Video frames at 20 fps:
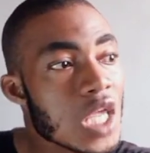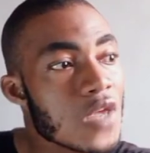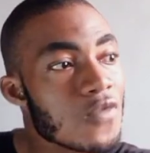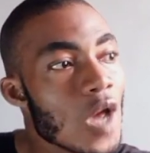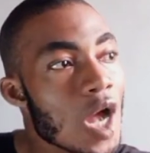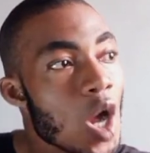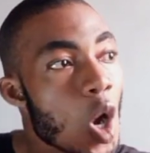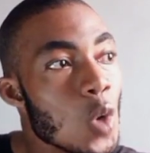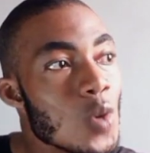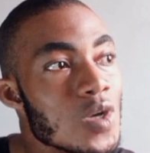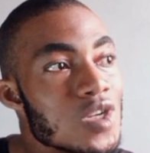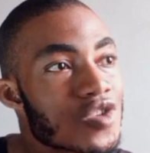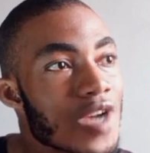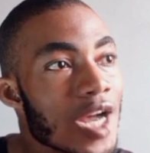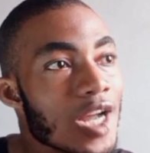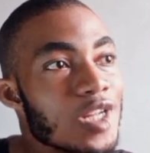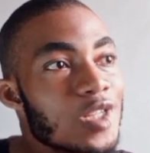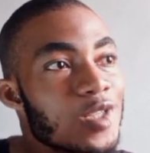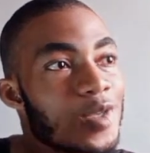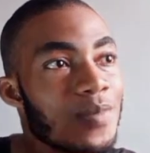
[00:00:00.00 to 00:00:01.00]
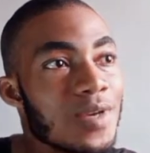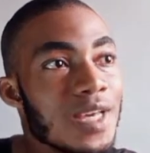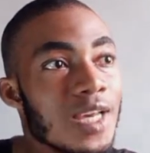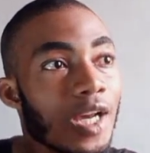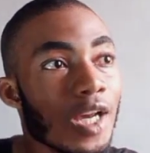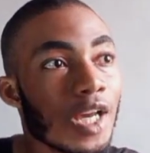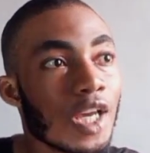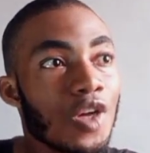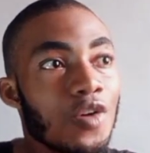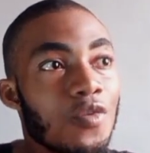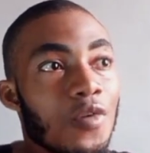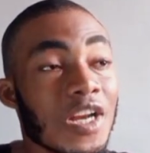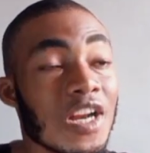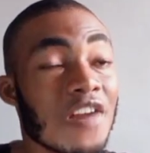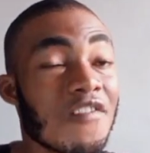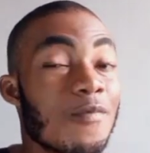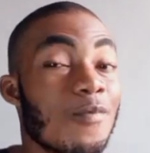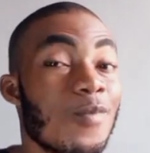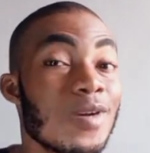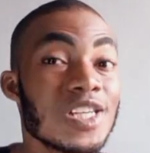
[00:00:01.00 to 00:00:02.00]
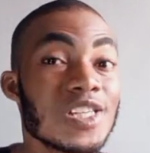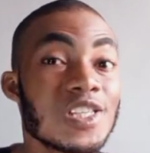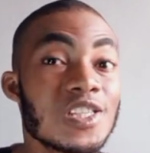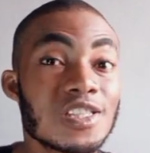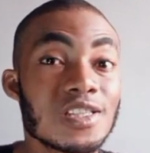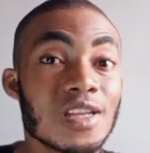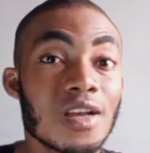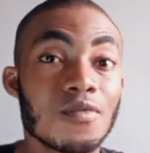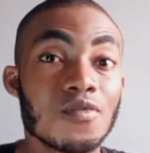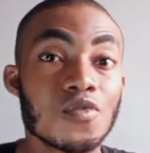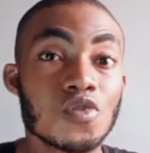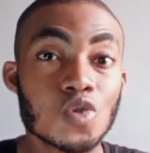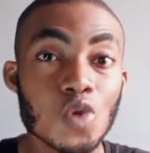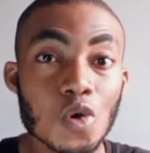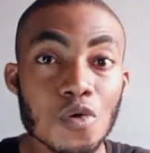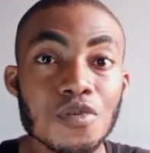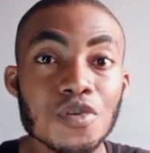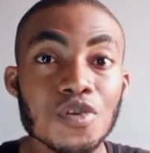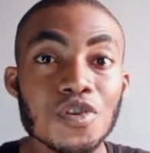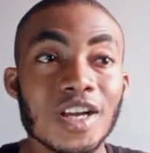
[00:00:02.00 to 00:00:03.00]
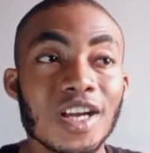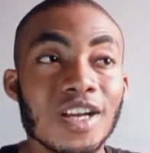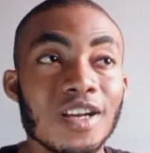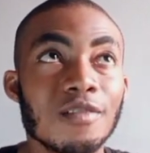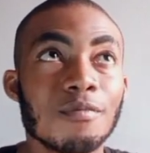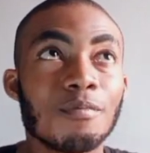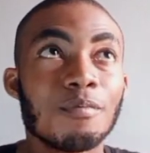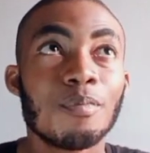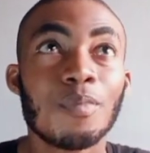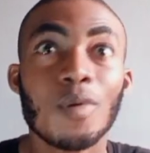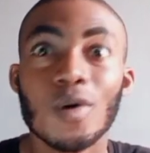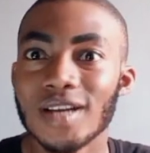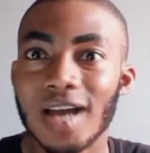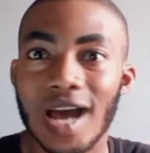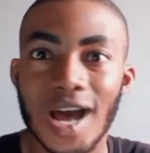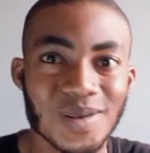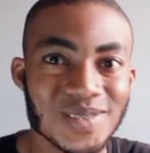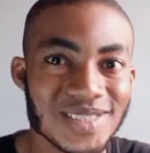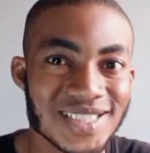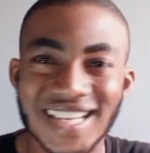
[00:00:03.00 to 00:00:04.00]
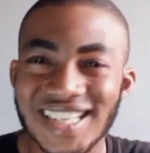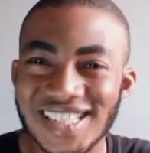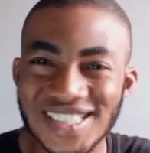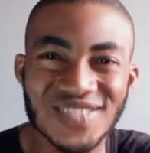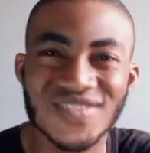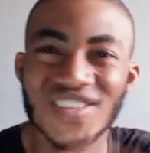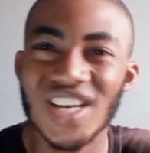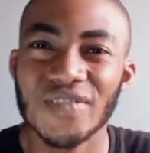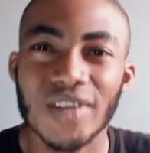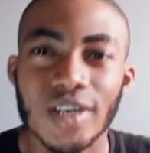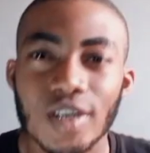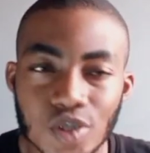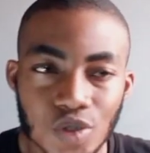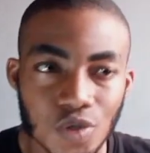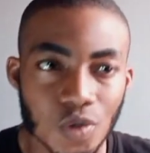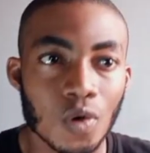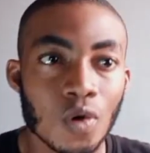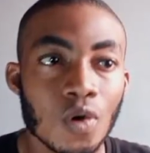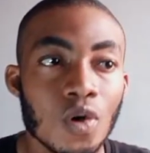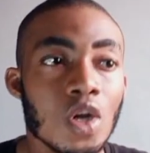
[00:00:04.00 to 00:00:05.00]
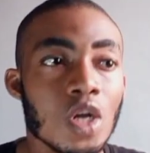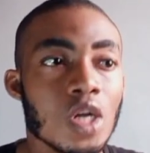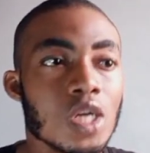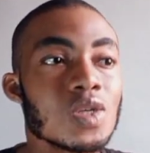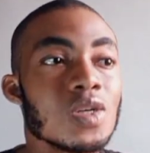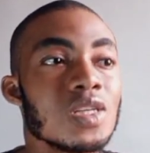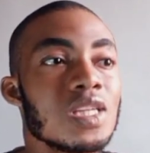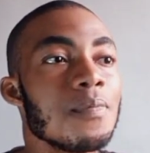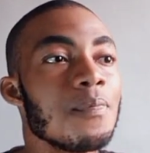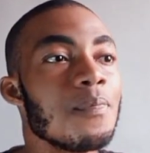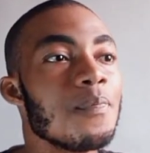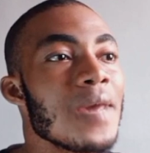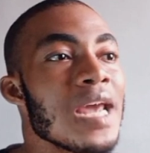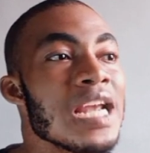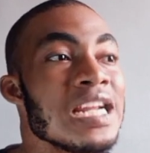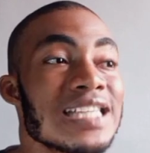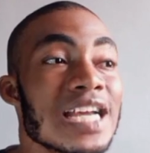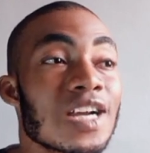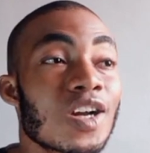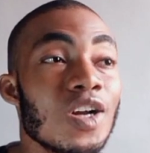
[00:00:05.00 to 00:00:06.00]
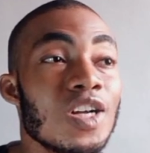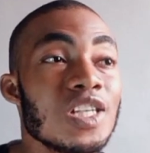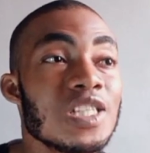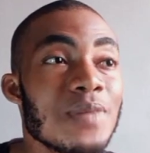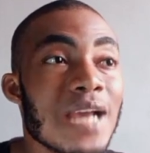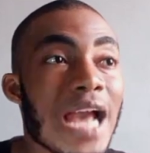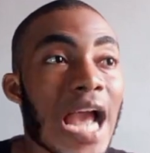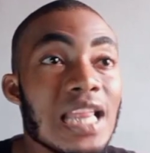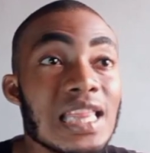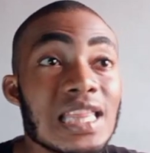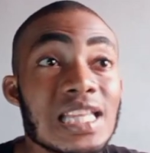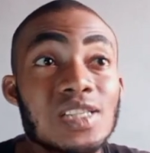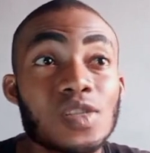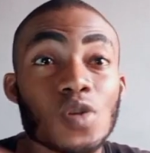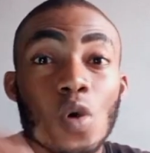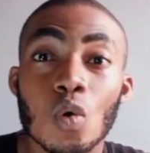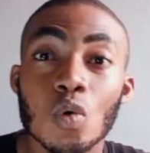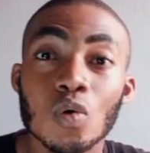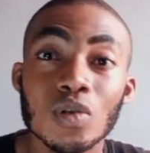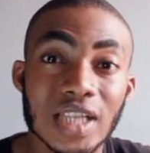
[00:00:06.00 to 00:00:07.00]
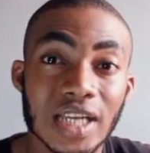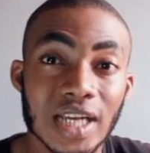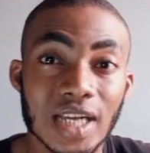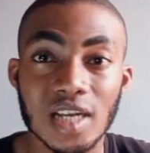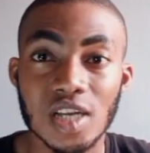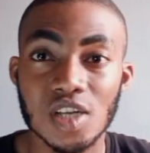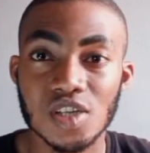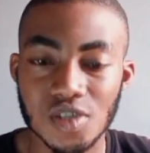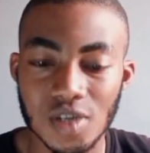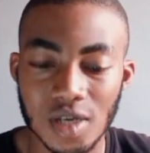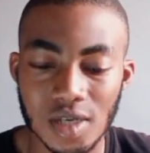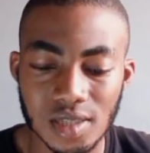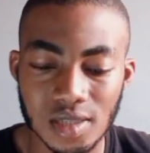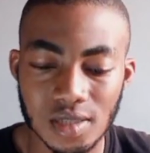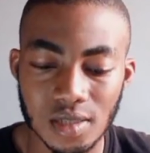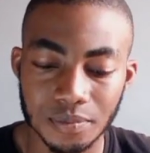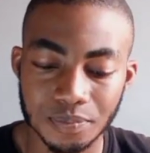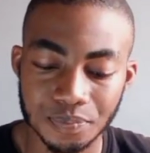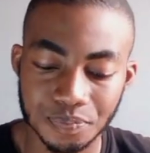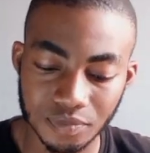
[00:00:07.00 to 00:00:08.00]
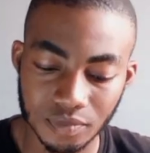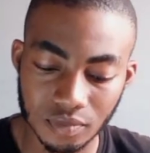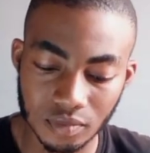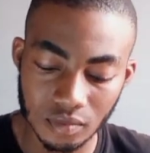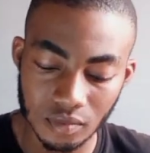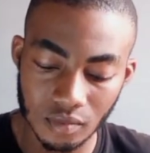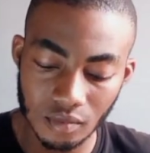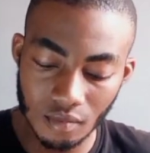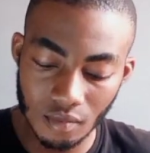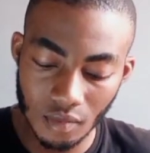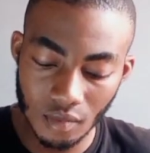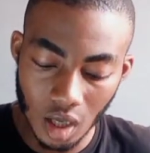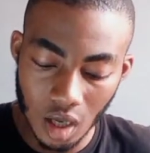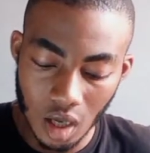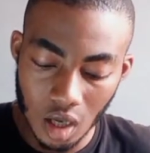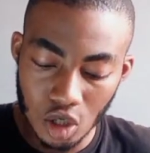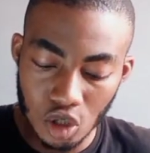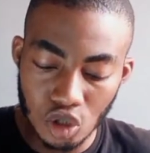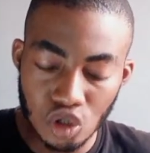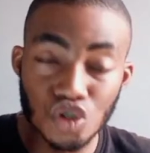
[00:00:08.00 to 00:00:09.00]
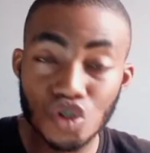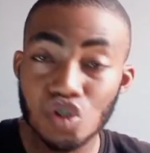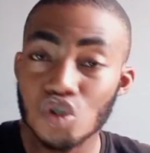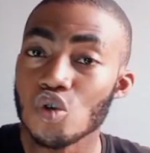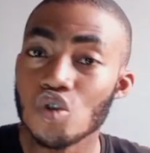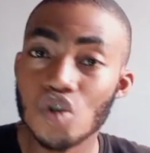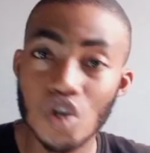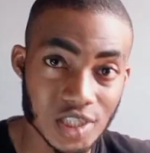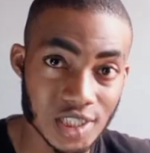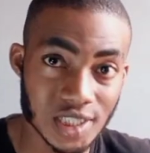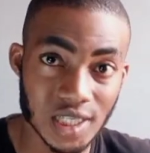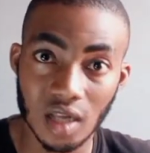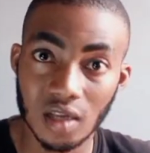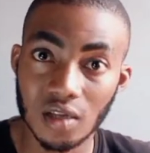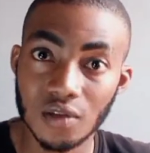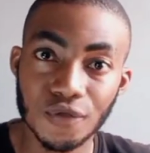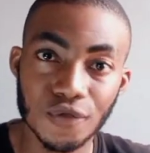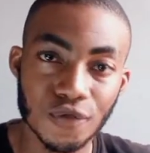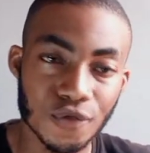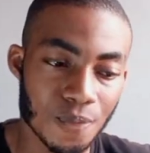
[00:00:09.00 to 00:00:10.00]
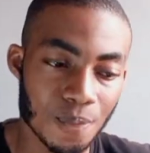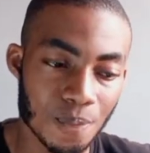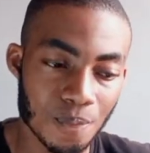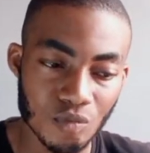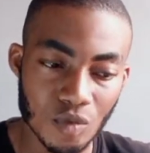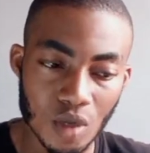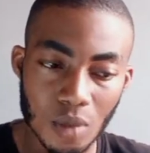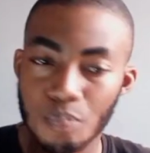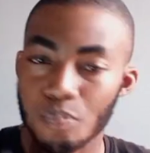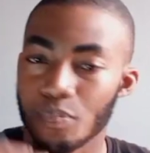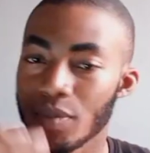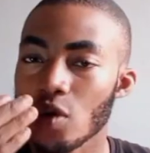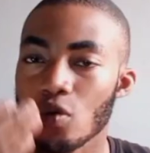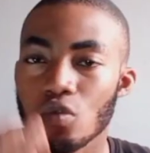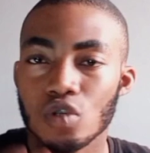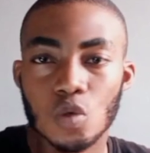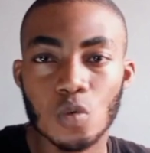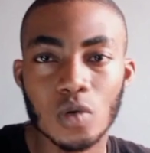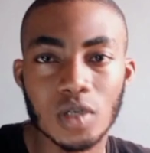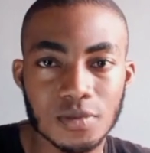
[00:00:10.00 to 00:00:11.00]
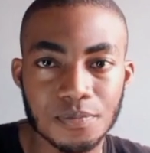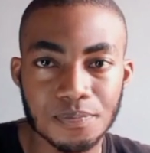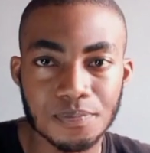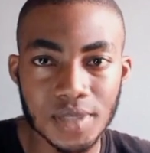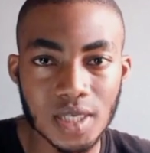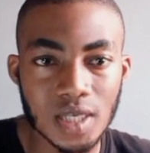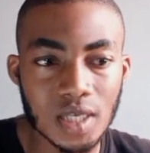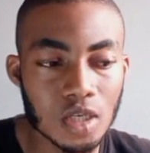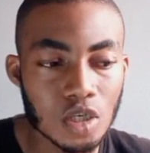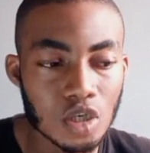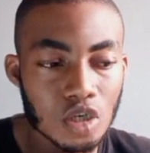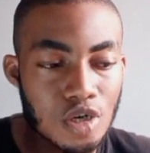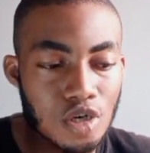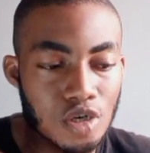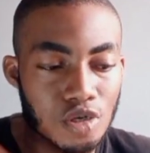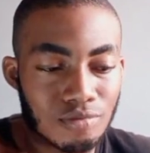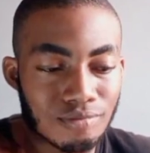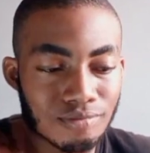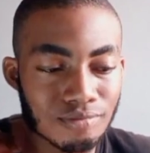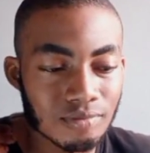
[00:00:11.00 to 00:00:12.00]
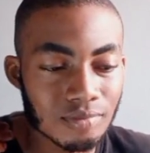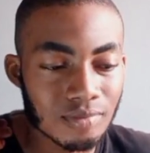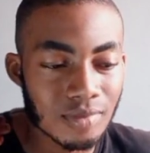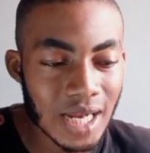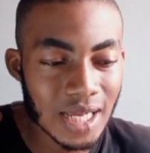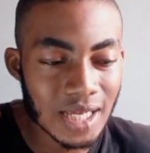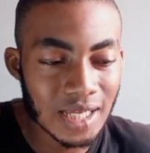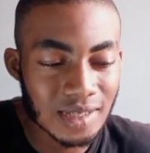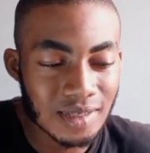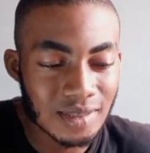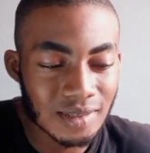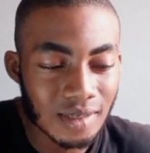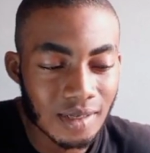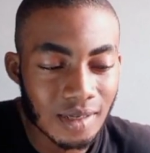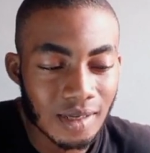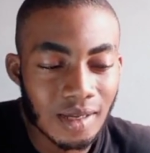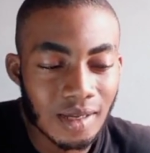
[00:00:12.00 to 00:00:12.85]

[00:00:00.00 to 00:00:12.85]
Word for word: If you're always trying to be a hero in everybody's story, you're gonna burn out. That is very, very sure. So the main psychology behind this whole thing is just do yourself, be who you want to be, like